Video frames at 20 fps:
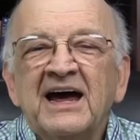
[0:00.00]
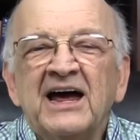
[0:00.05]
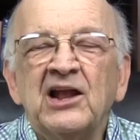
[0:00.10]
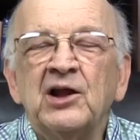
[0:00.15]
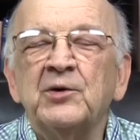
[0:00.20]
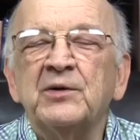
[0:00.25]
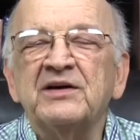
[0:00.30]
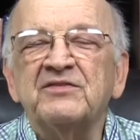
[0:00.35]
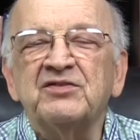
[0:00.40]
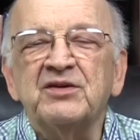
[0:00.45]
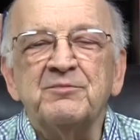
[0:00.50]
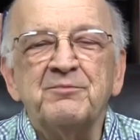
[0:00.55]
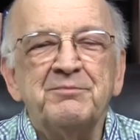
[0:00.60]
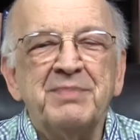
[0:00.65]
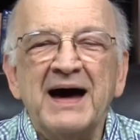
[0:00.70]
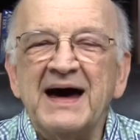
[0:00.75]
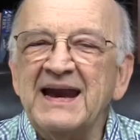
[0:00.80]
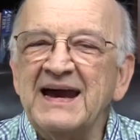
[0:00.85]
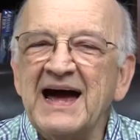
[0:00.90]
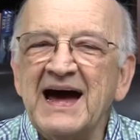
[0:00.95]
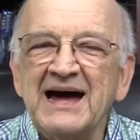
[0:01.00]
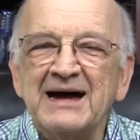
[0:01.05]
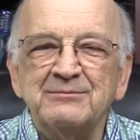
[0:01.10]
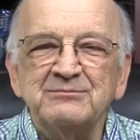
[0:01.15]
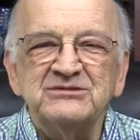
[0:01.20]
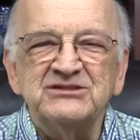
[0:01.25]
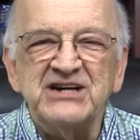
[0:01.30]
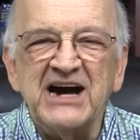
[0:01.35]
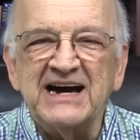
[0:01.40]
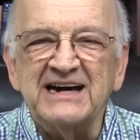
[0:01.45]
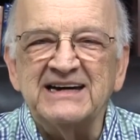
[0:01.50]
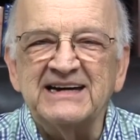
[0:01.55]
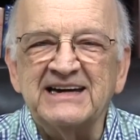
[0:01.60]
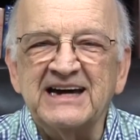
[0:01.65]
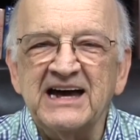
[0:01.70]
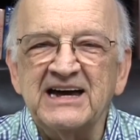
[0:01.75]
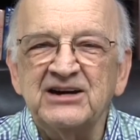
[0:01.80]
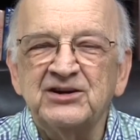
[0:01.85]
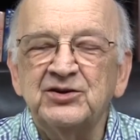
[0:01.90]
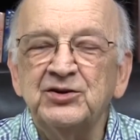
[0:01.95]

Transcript: Hello, everybody. I'm Jackie K.